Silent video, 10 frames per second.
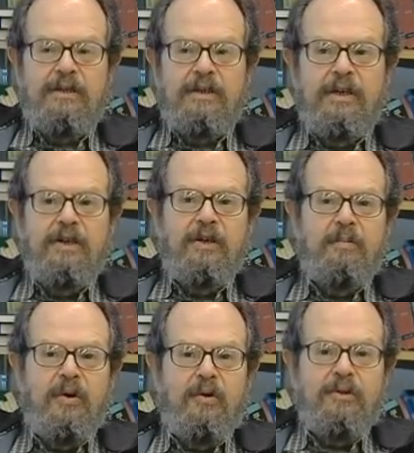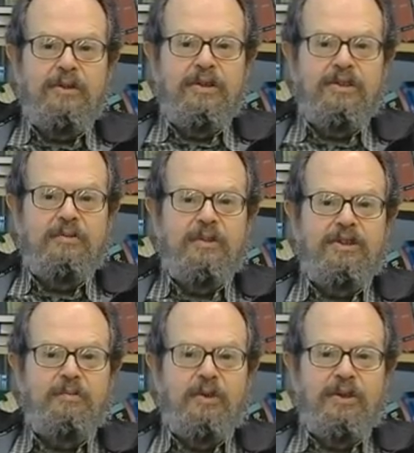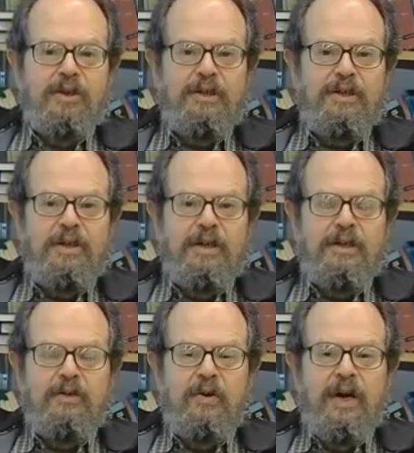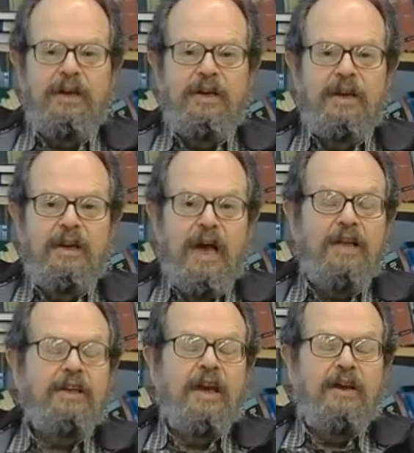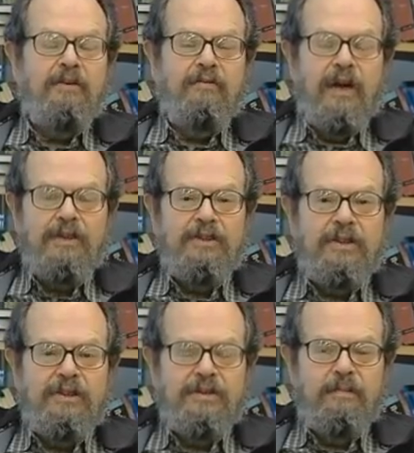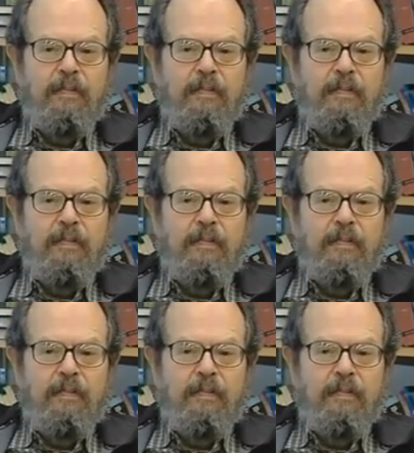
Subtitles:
near the poles at Spitsbergen you had alligator fossils.